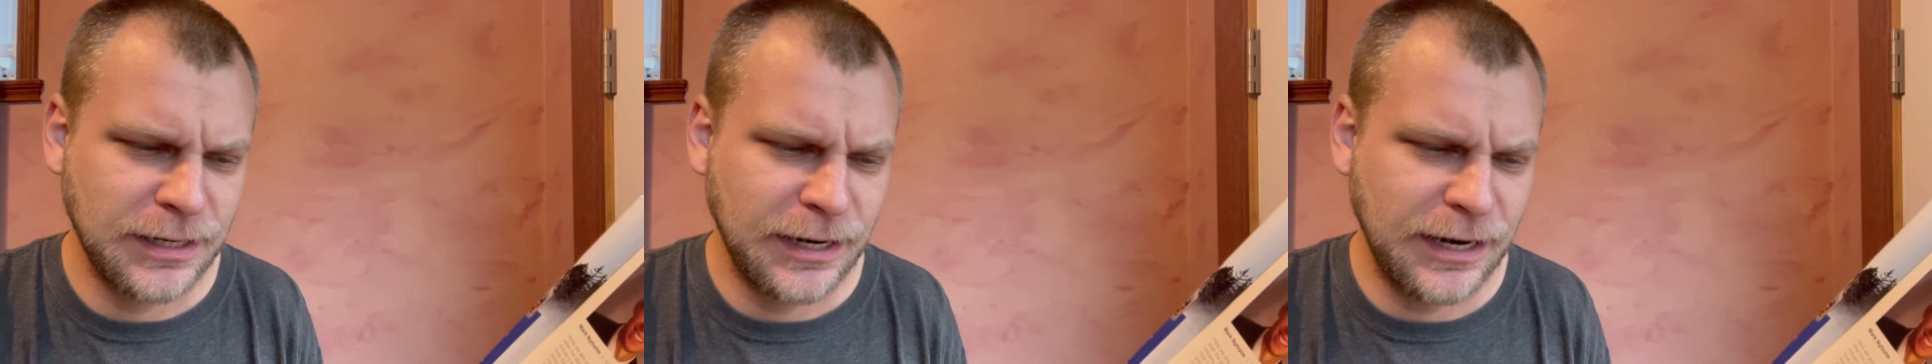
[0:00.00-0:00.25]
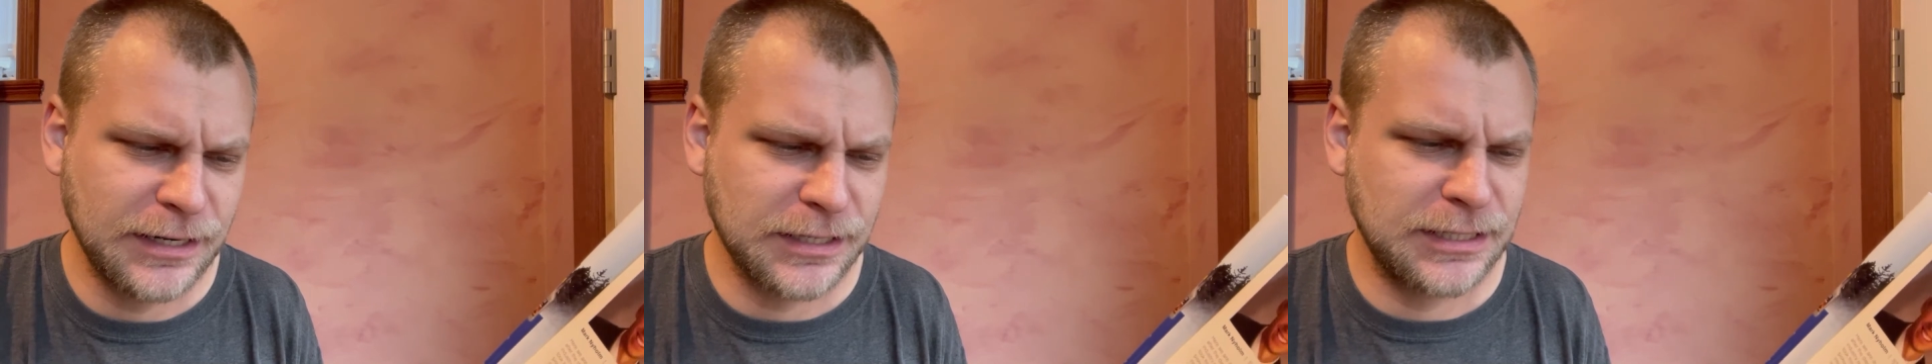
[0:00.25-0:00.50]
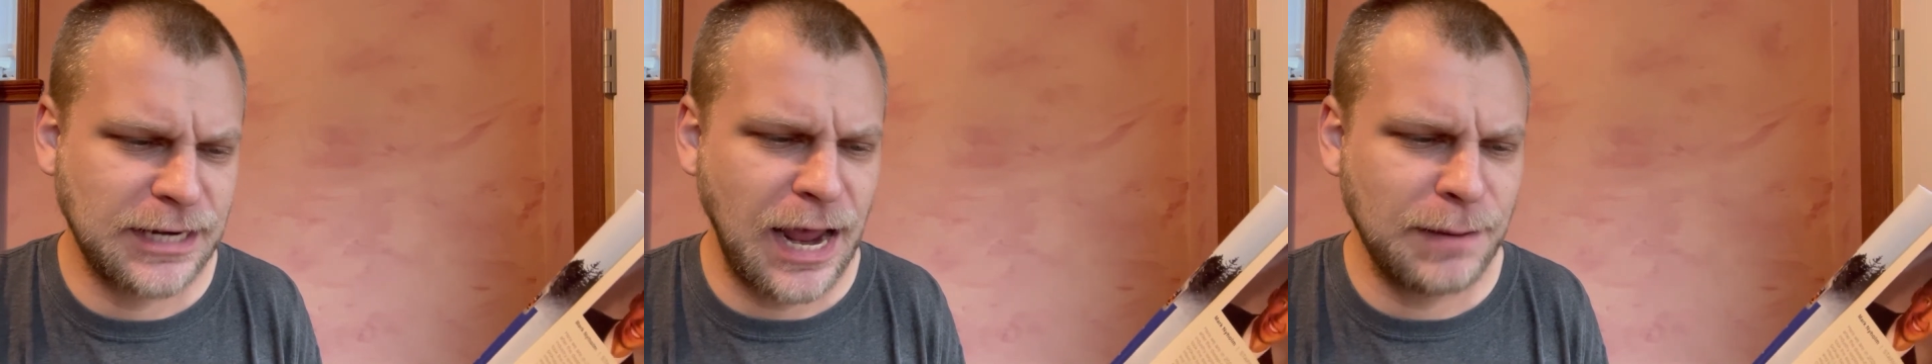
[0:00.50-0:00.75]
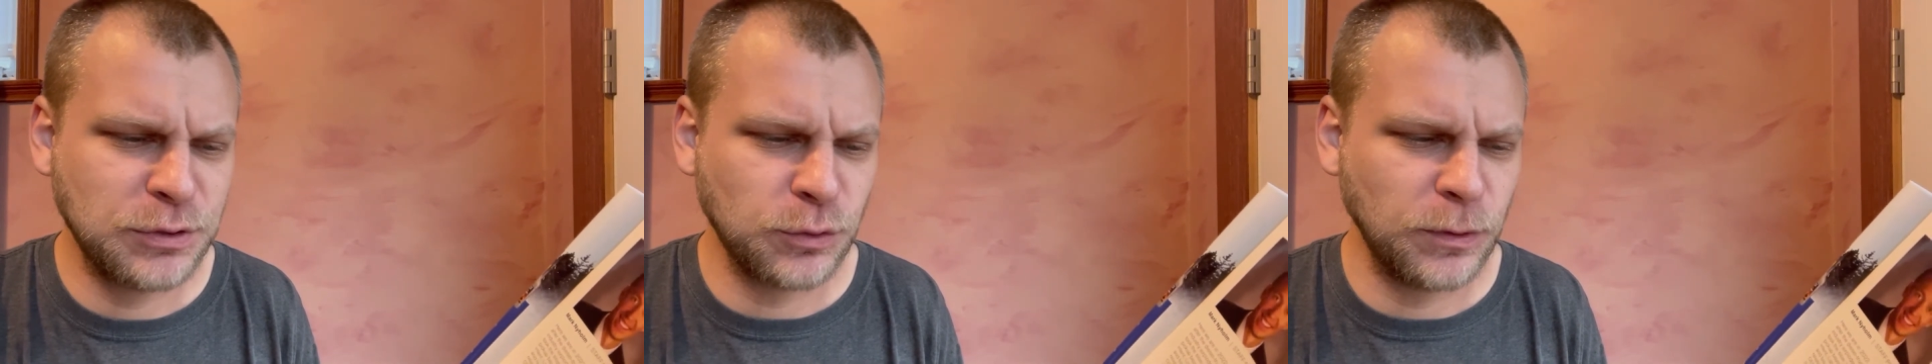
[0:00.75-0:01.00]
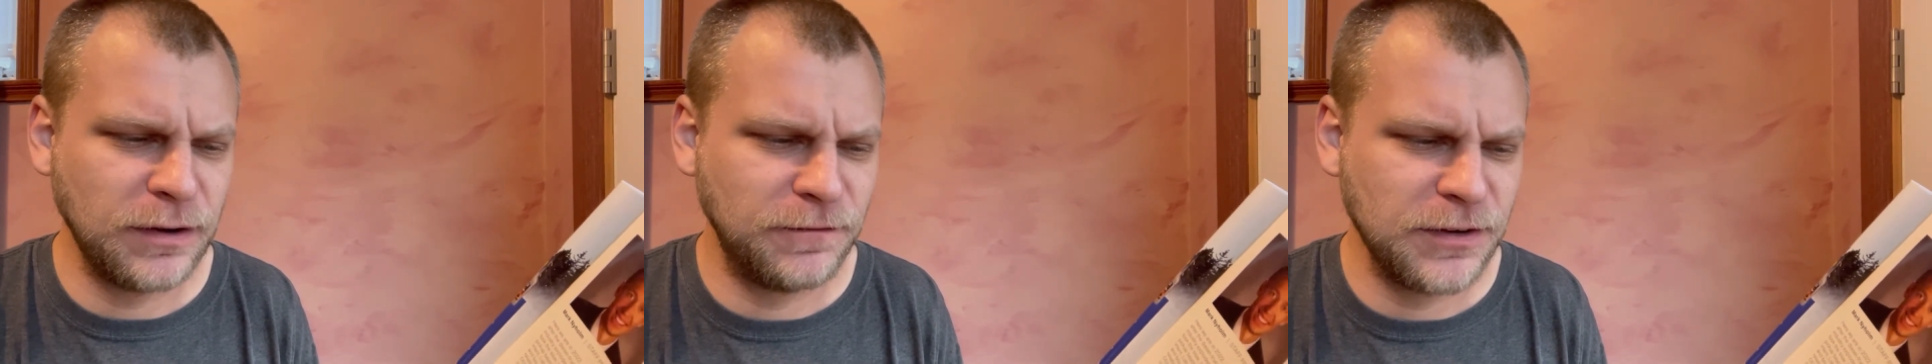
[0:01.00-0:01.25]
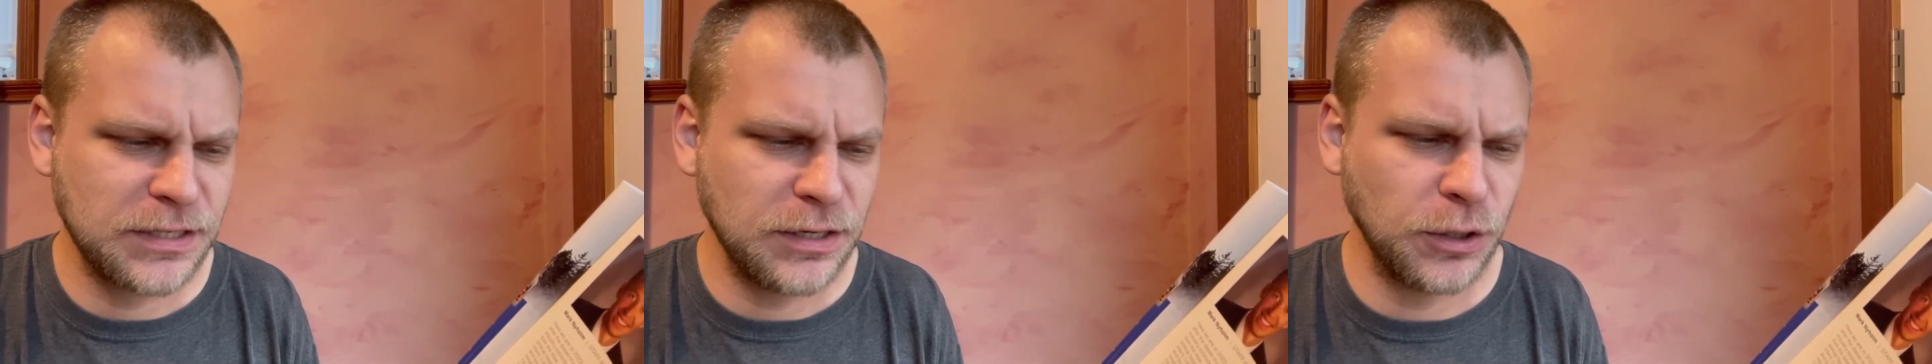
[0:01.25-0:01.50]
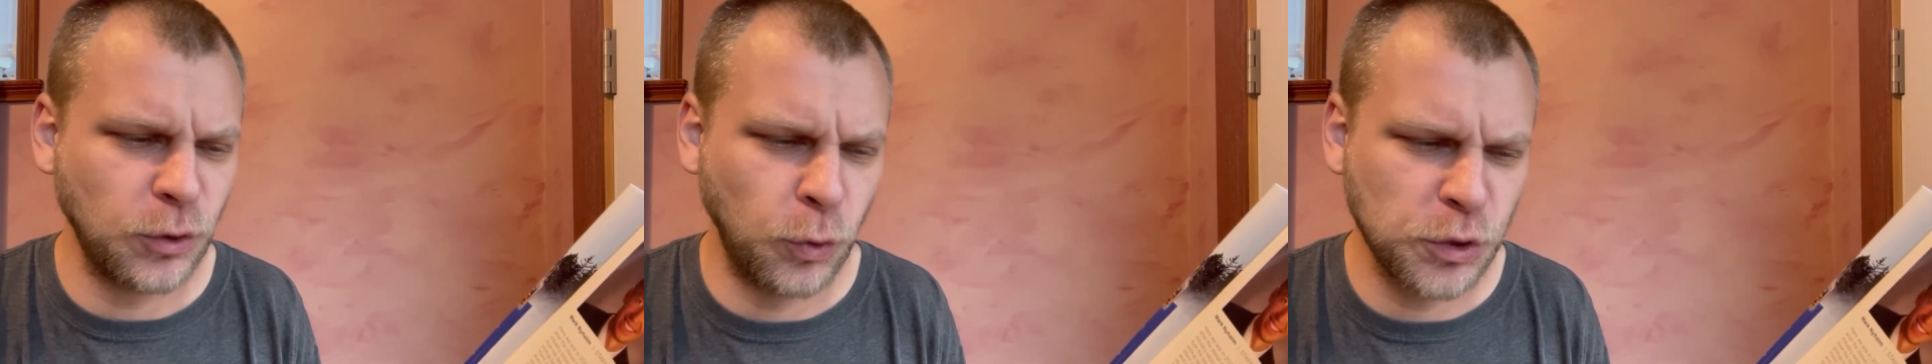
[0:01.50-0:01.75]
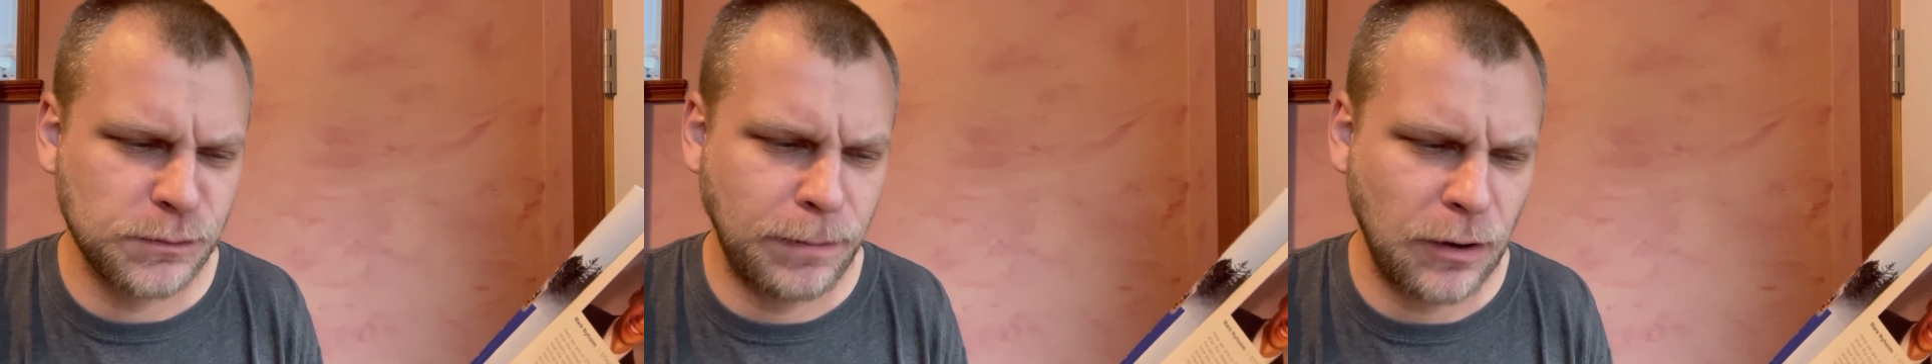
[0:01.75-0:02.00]
it is time to revisit your
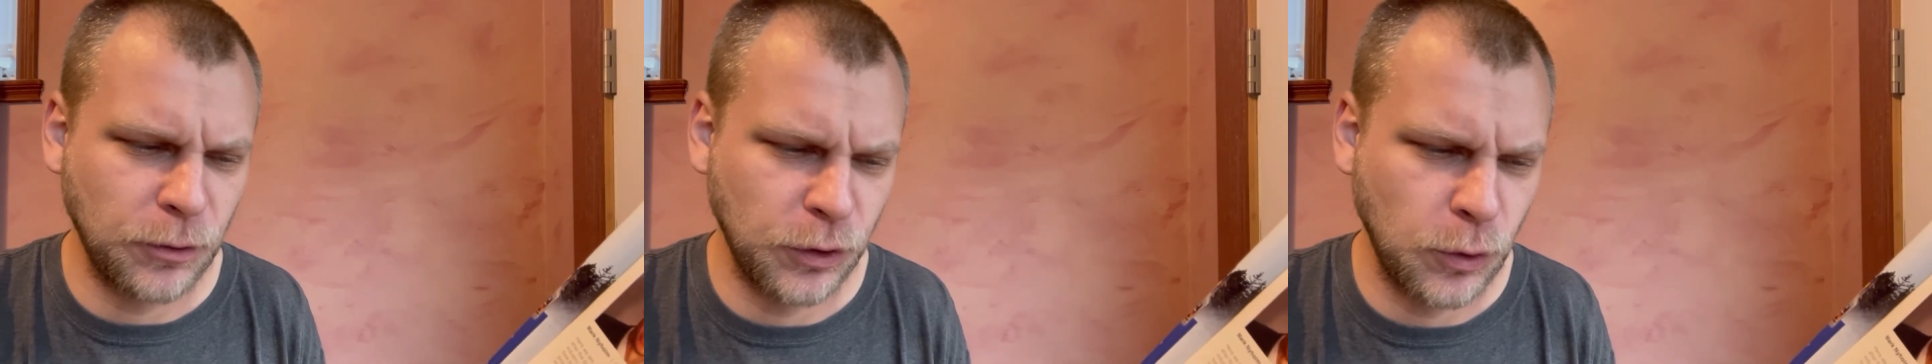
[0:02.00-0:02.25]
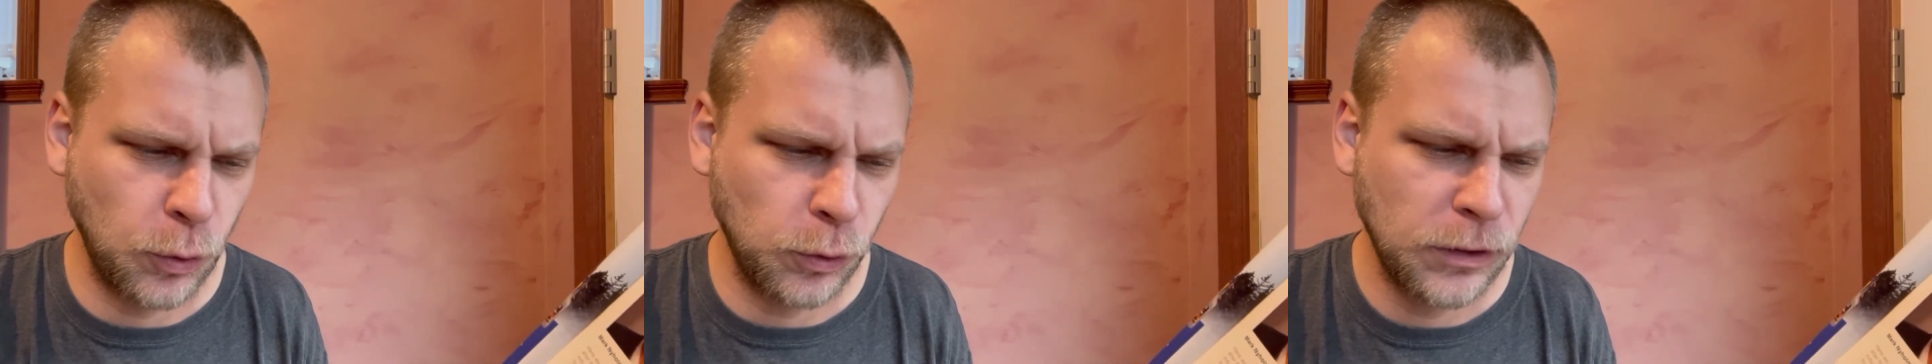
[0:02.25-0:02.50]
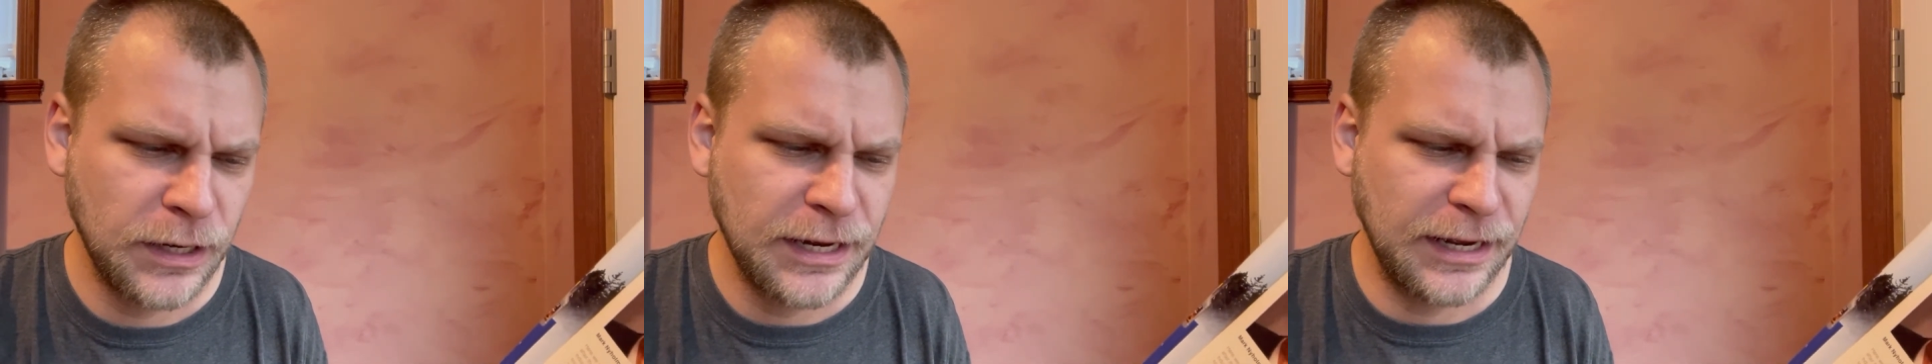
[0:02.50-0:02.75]
horsepower goal